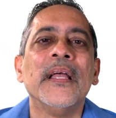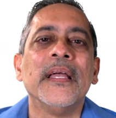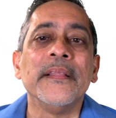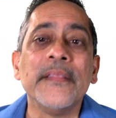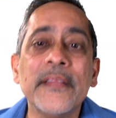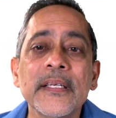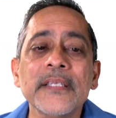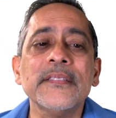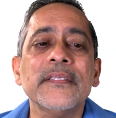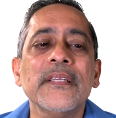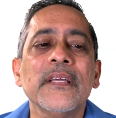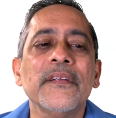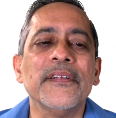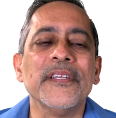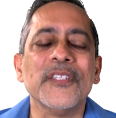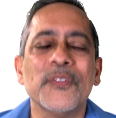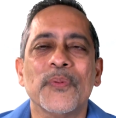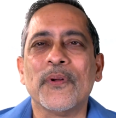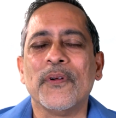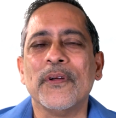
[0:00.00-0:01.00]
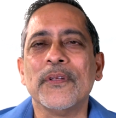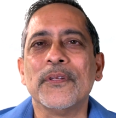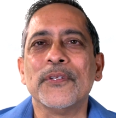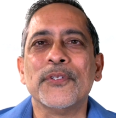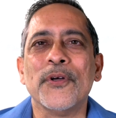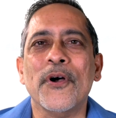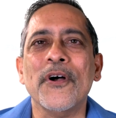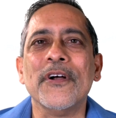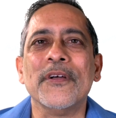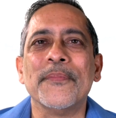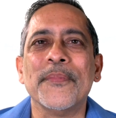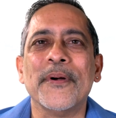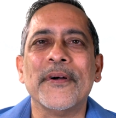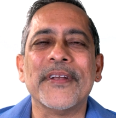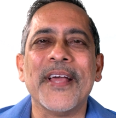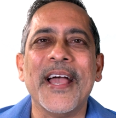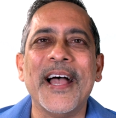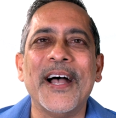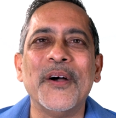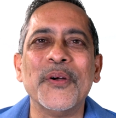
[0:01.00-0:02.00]
In this series, we're going to talk
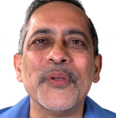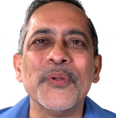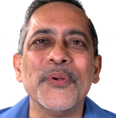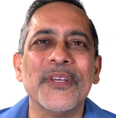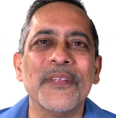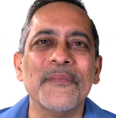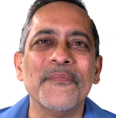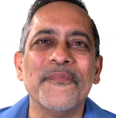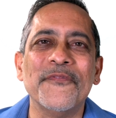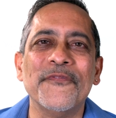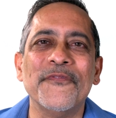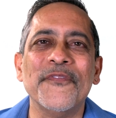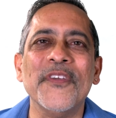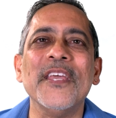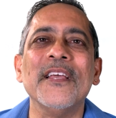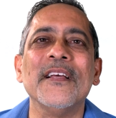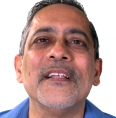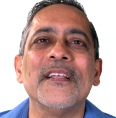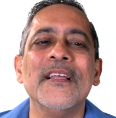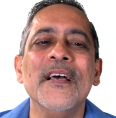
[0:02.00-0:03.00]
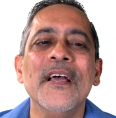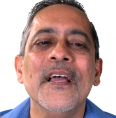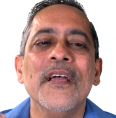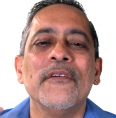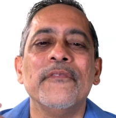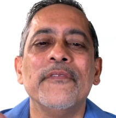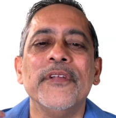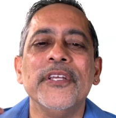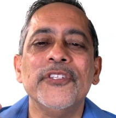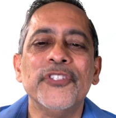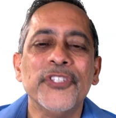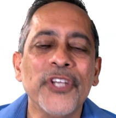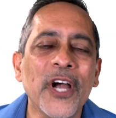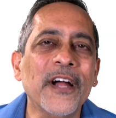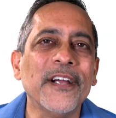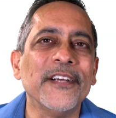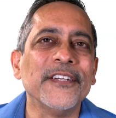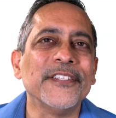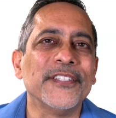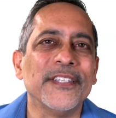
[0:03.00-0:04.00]
about how you can feel
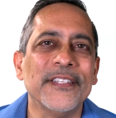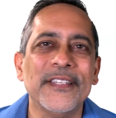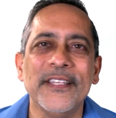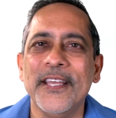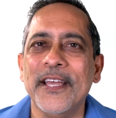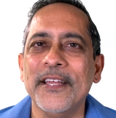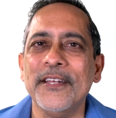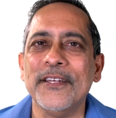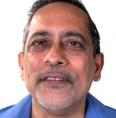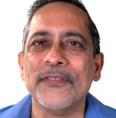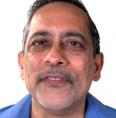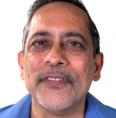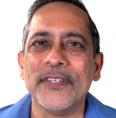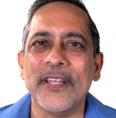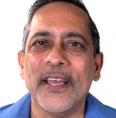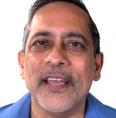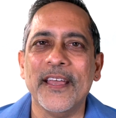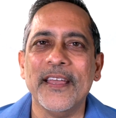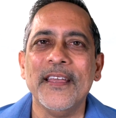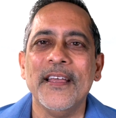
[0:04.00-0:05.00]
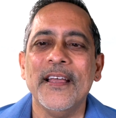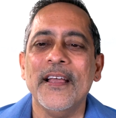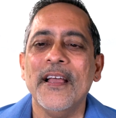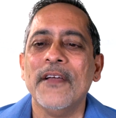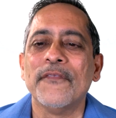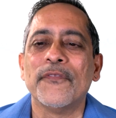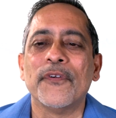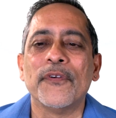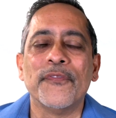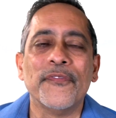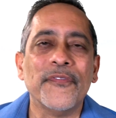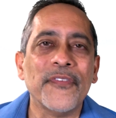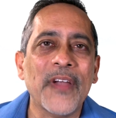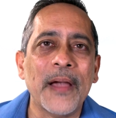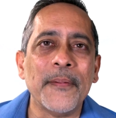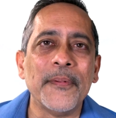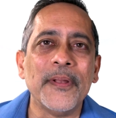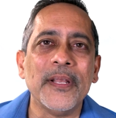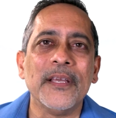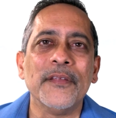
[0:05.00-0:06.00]
recharged at the end of the day for
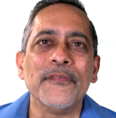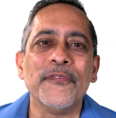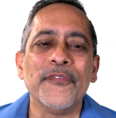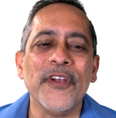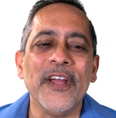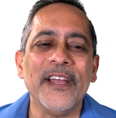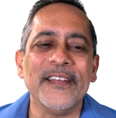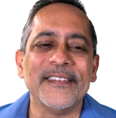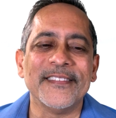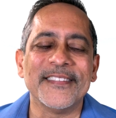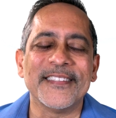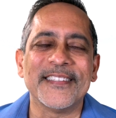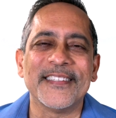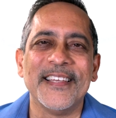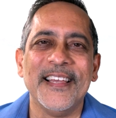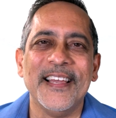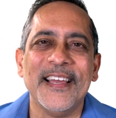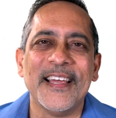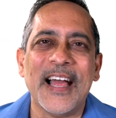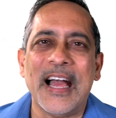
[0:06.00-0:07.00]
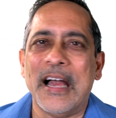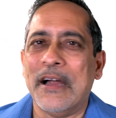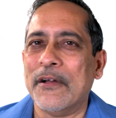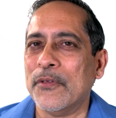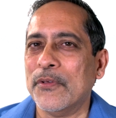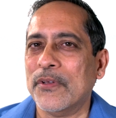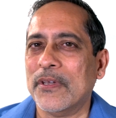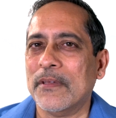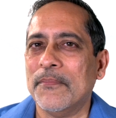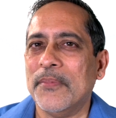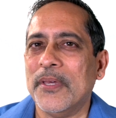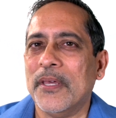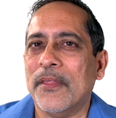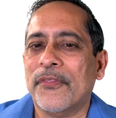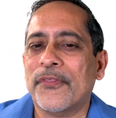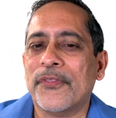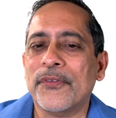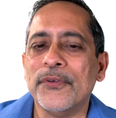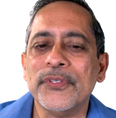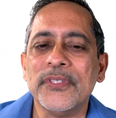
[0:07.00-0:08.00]
family and friends, how you can be
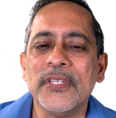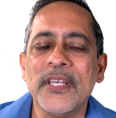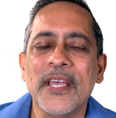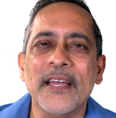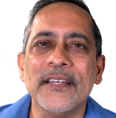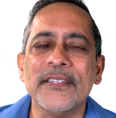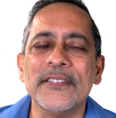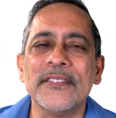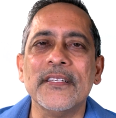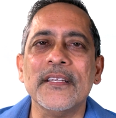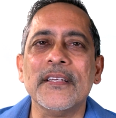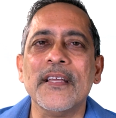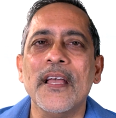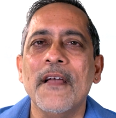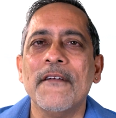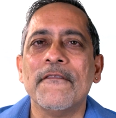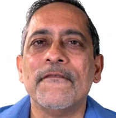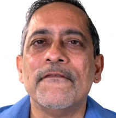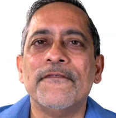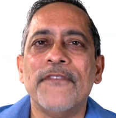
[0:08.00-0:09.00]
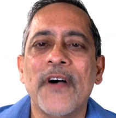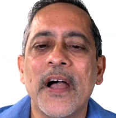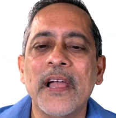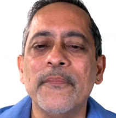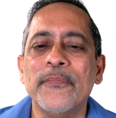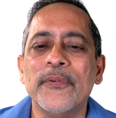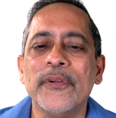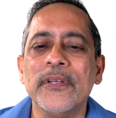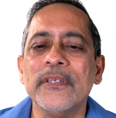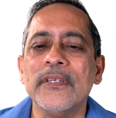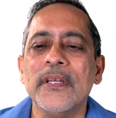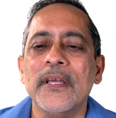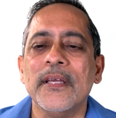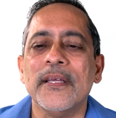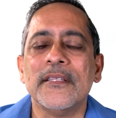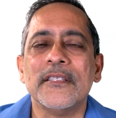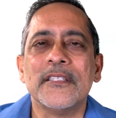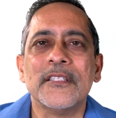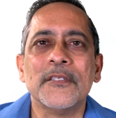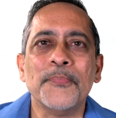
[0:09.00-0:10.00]
enthusiastic, vibrant,
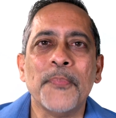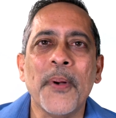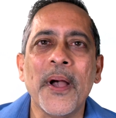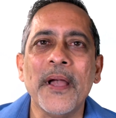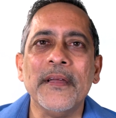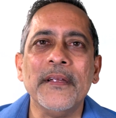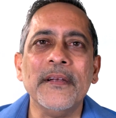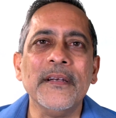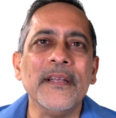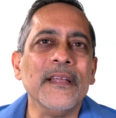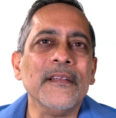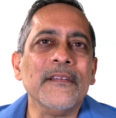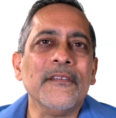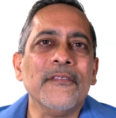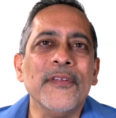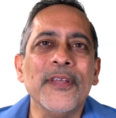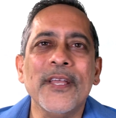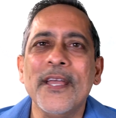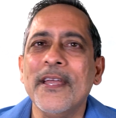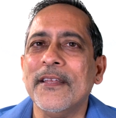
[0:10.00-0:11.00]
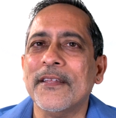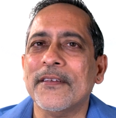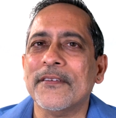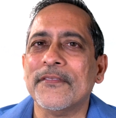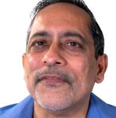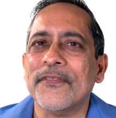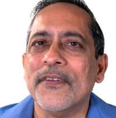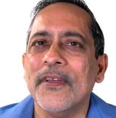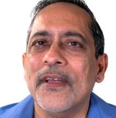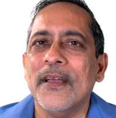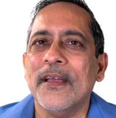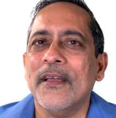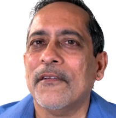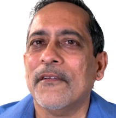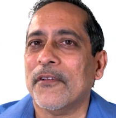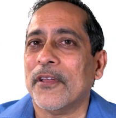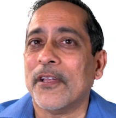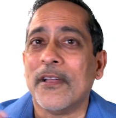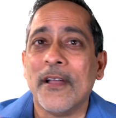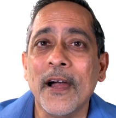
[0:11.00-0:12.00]
inspired, and creative,
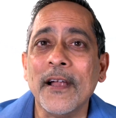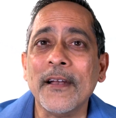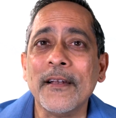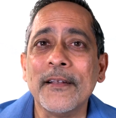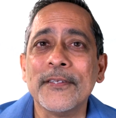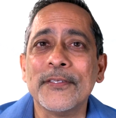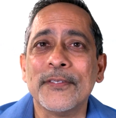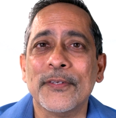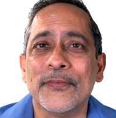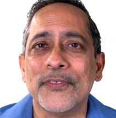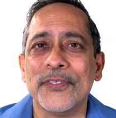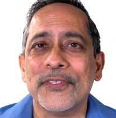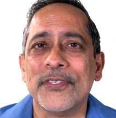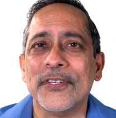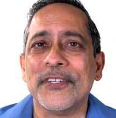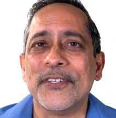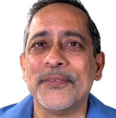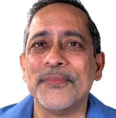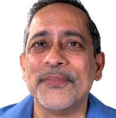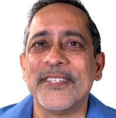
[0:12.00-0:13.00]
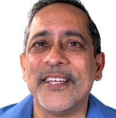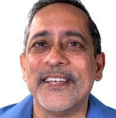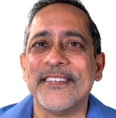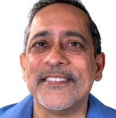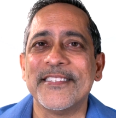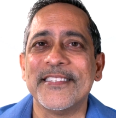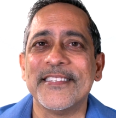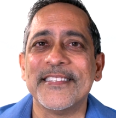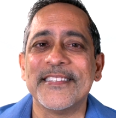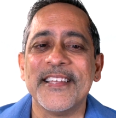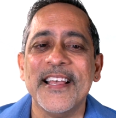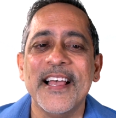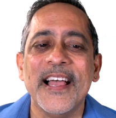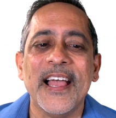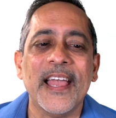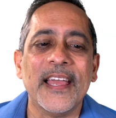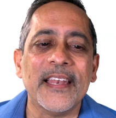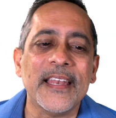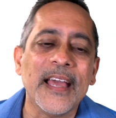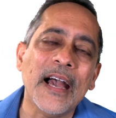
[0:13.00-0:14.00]
regardless of the circumstances,
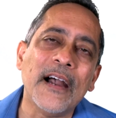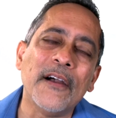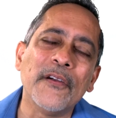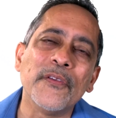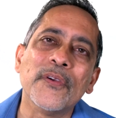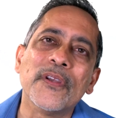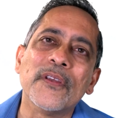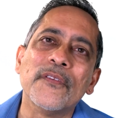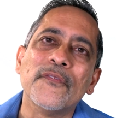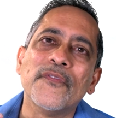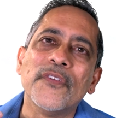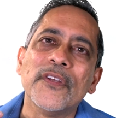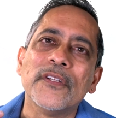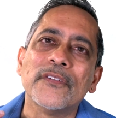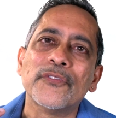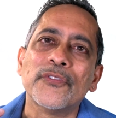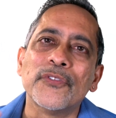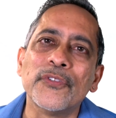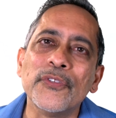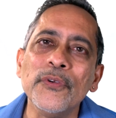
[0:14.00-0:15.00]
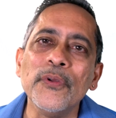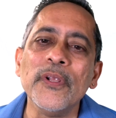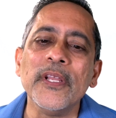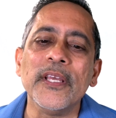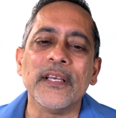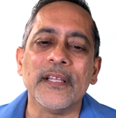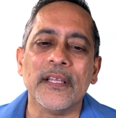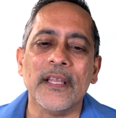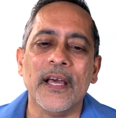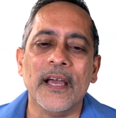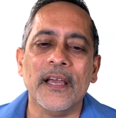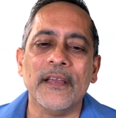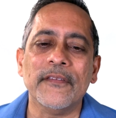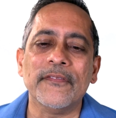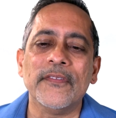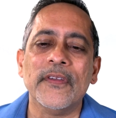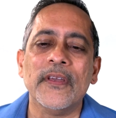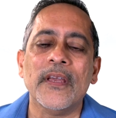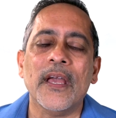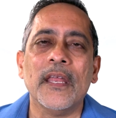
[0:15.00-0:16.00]
and how you can feel truly
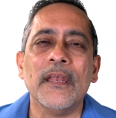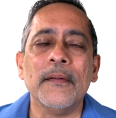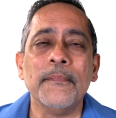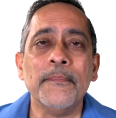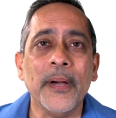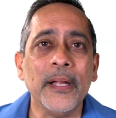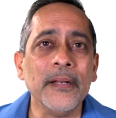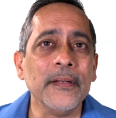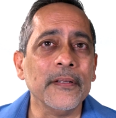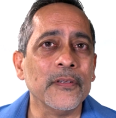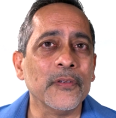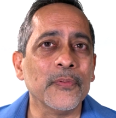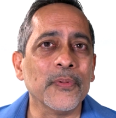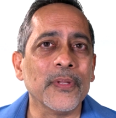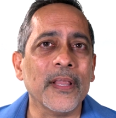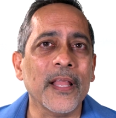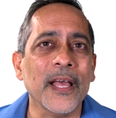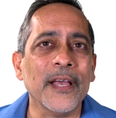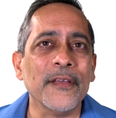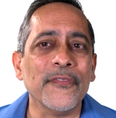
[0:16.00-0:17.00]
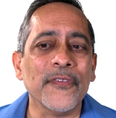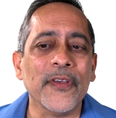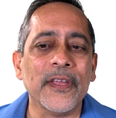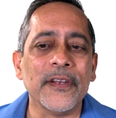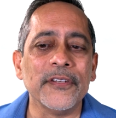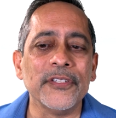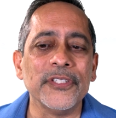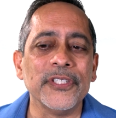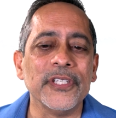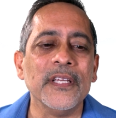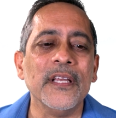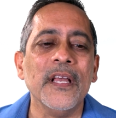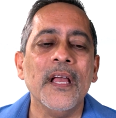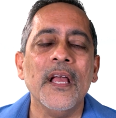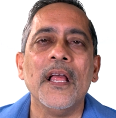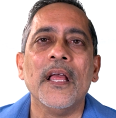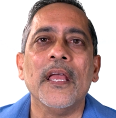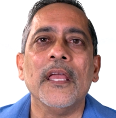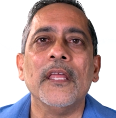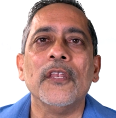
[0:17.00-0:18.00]
alive and abundant with life energy
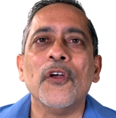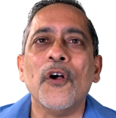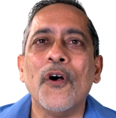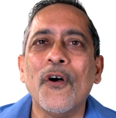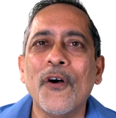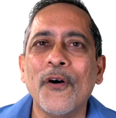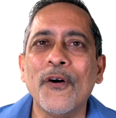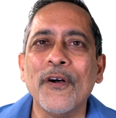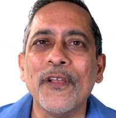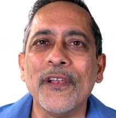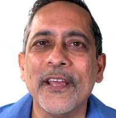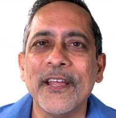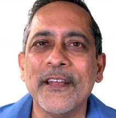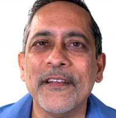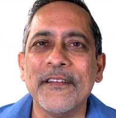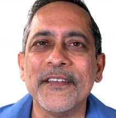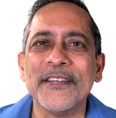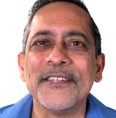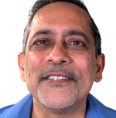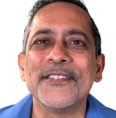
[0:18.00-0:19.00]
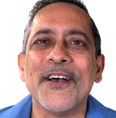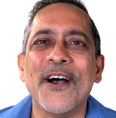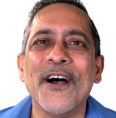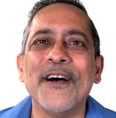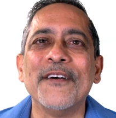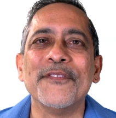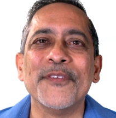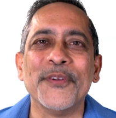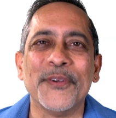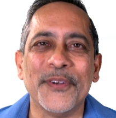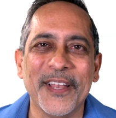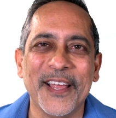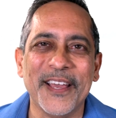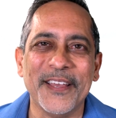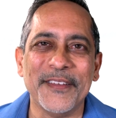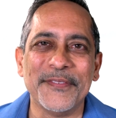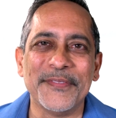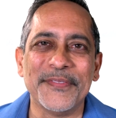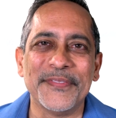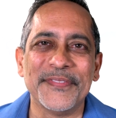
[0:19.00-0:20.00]
in all areas of your
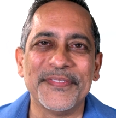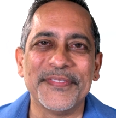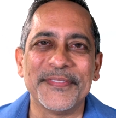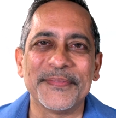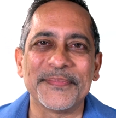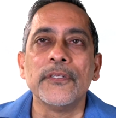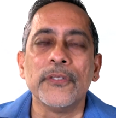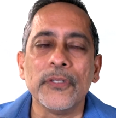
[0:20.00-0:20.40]
life.